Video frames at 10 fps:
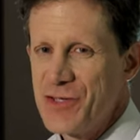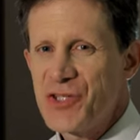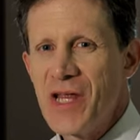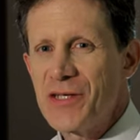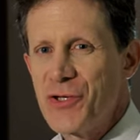
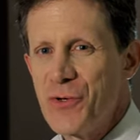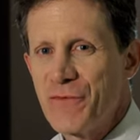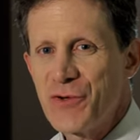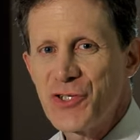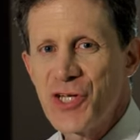Stay
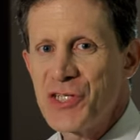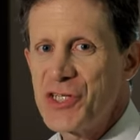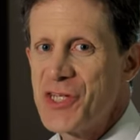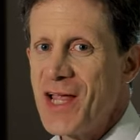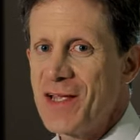tuned for
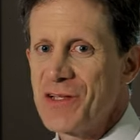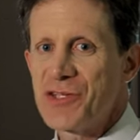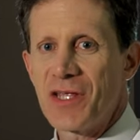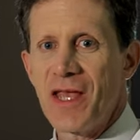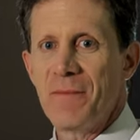sixty
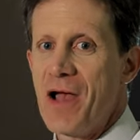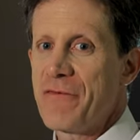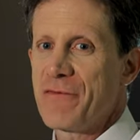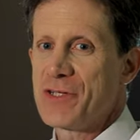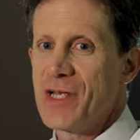seconds to get my
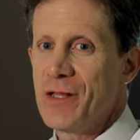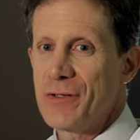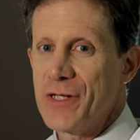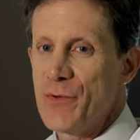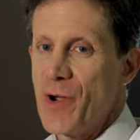
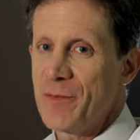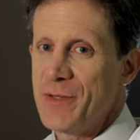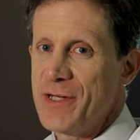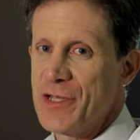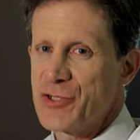fertility
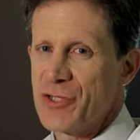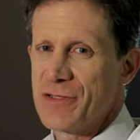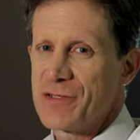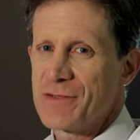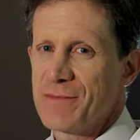recommendations.